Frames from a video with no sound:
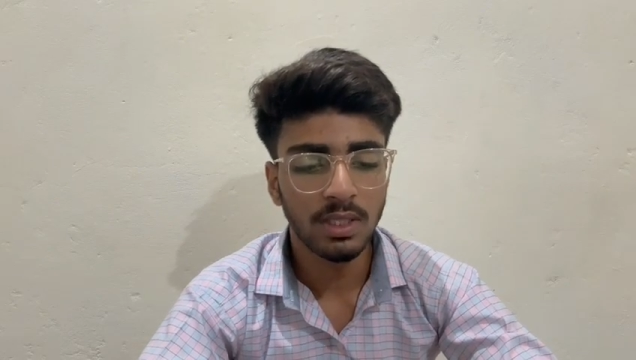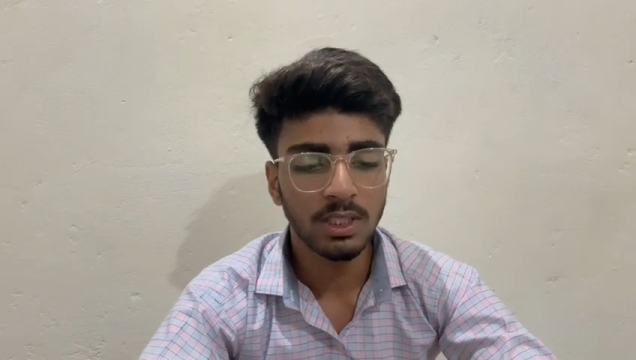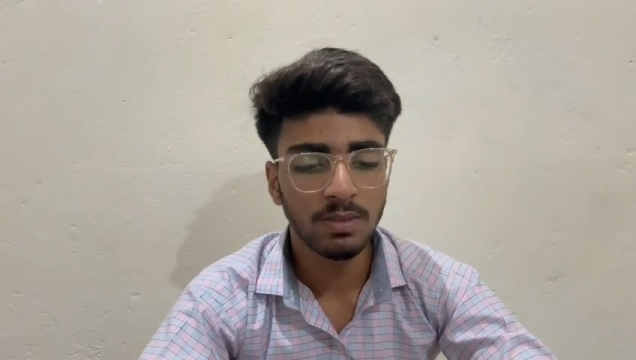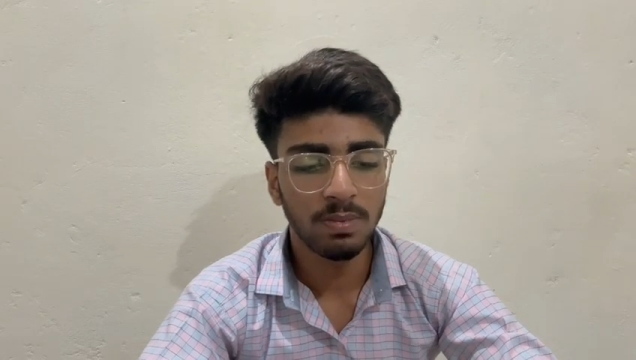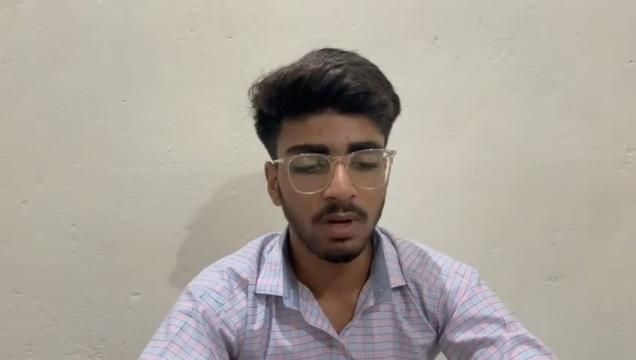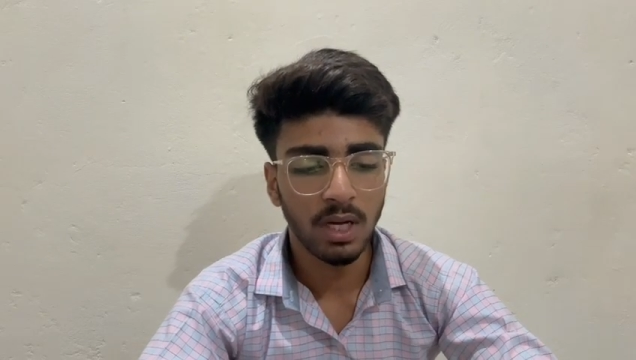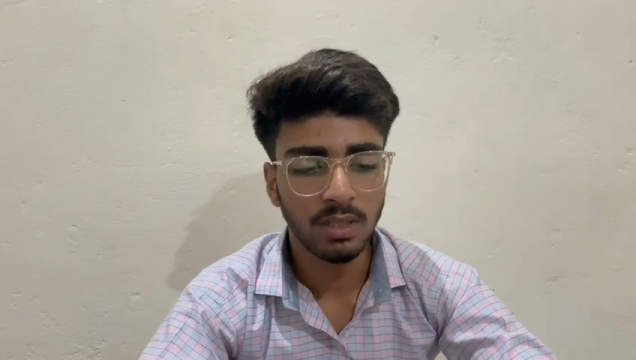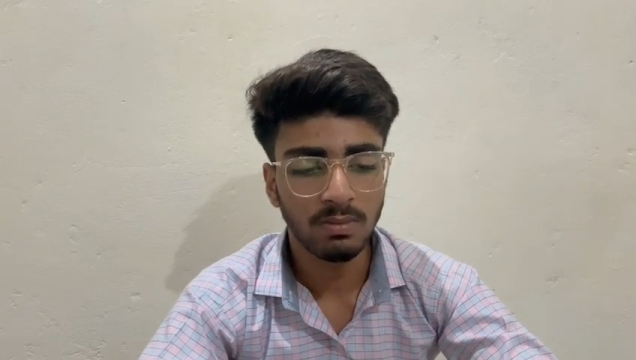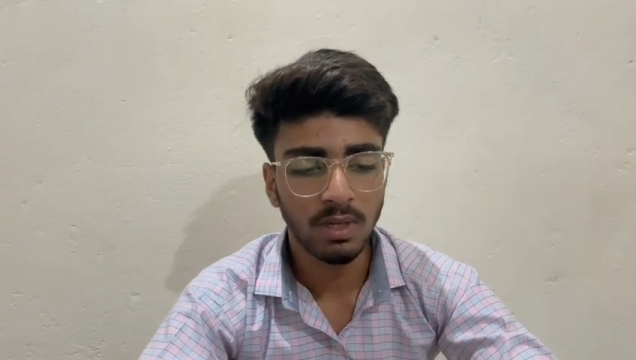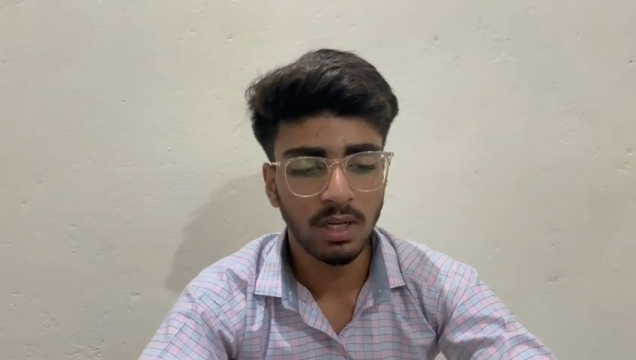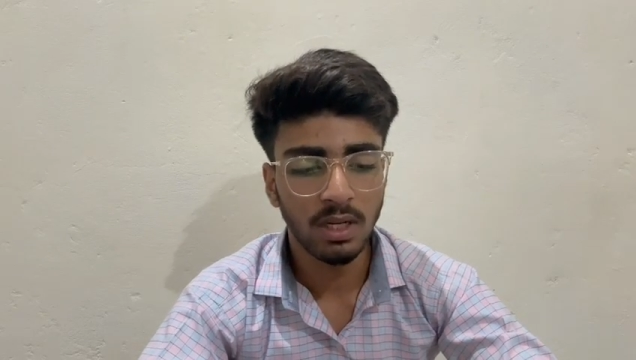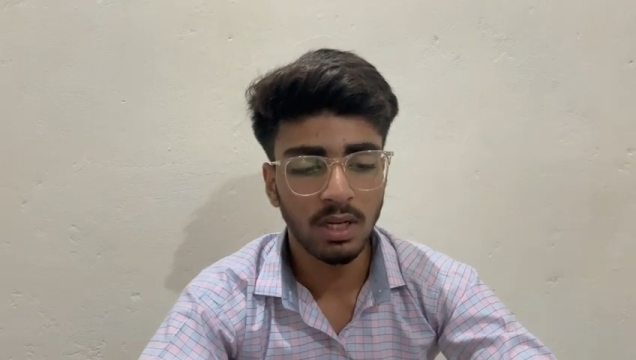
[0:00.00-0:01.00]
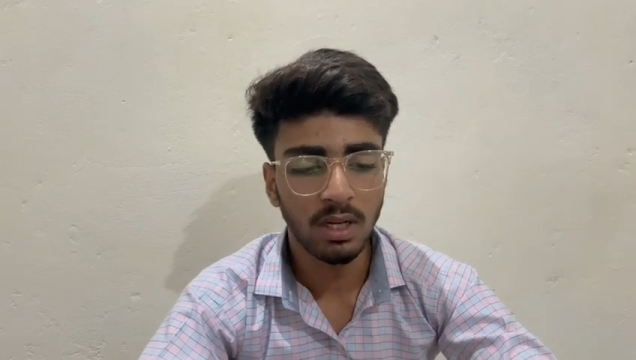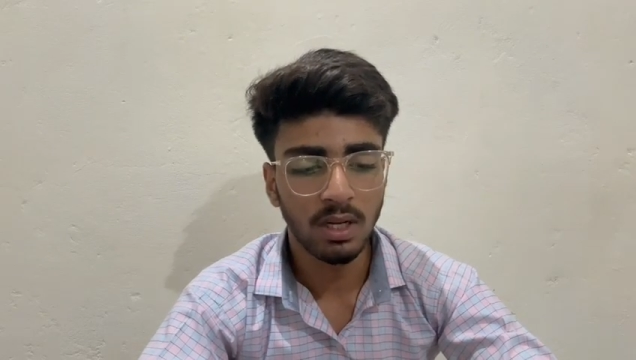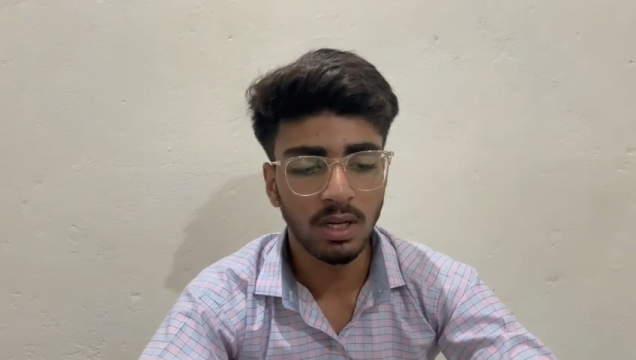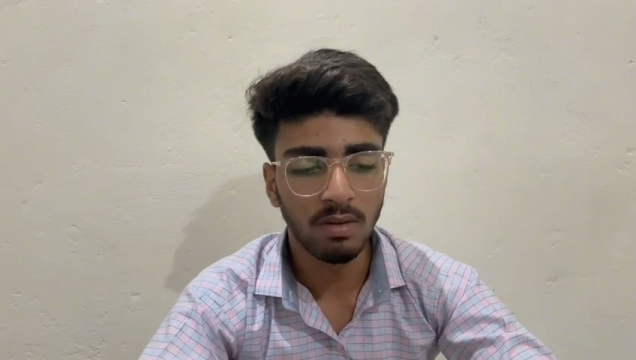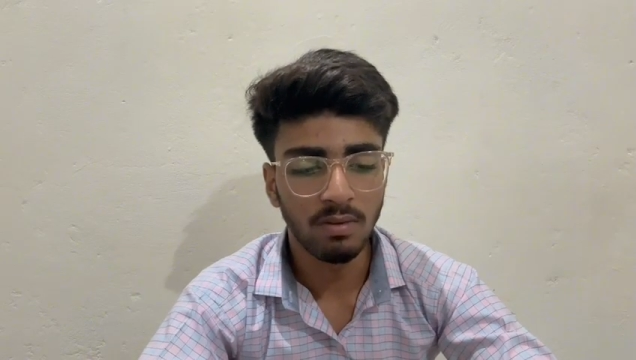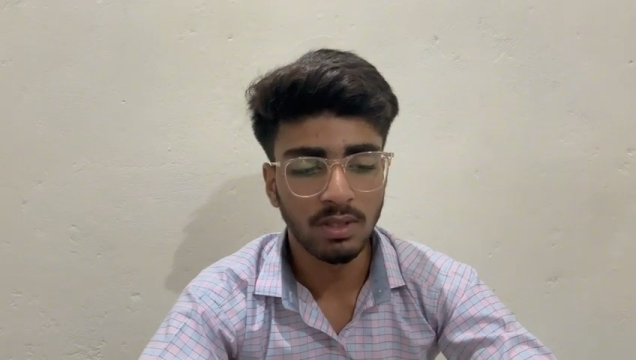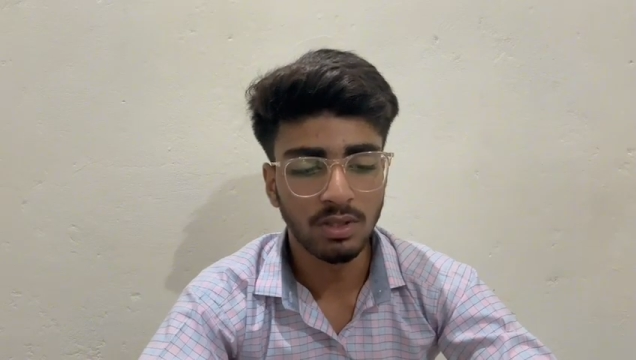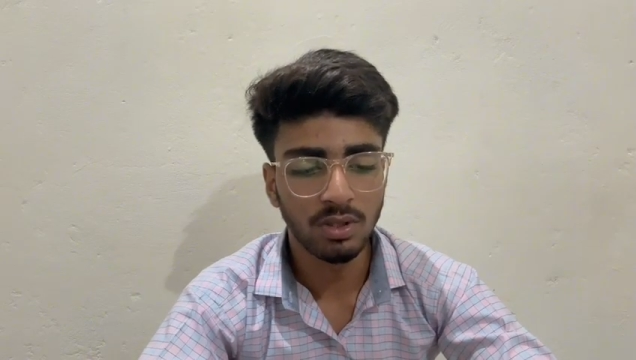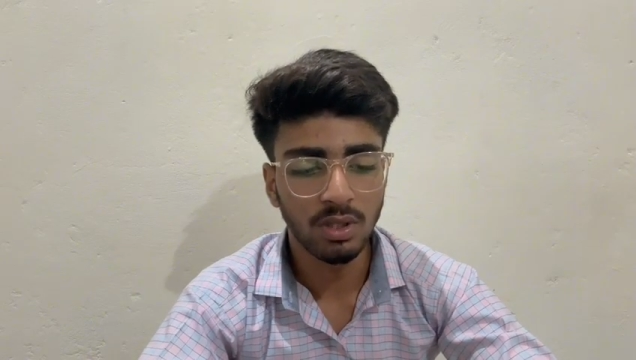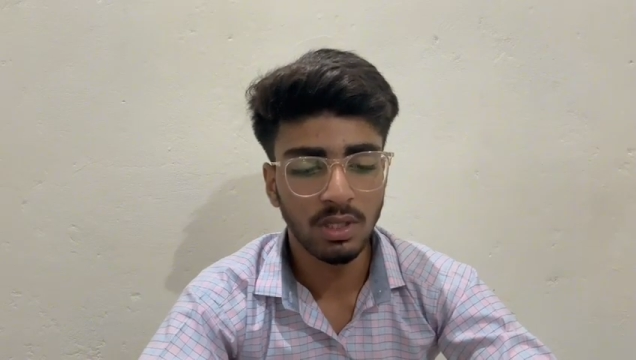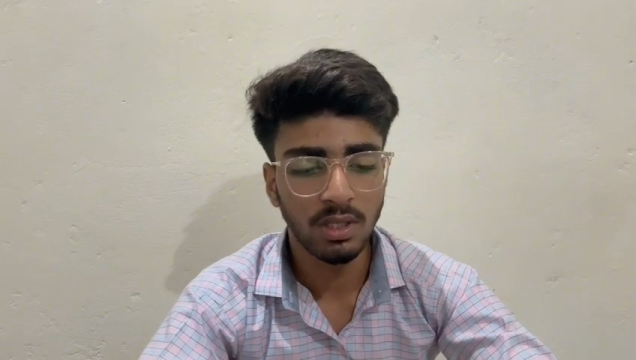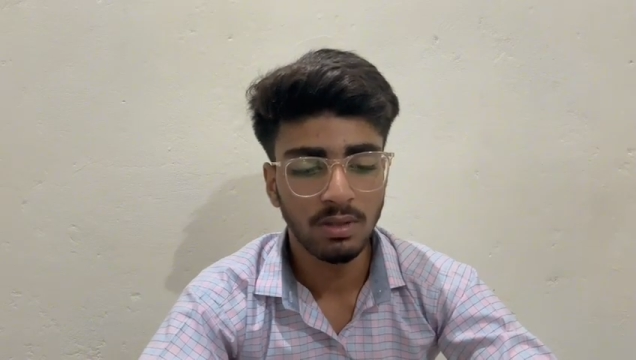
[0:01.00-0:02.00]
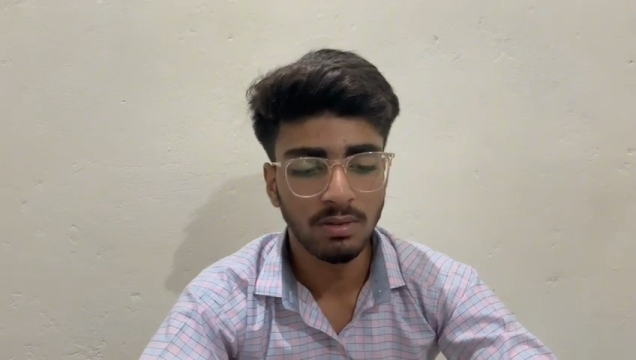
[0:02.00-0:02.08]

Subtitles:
this plasma eventually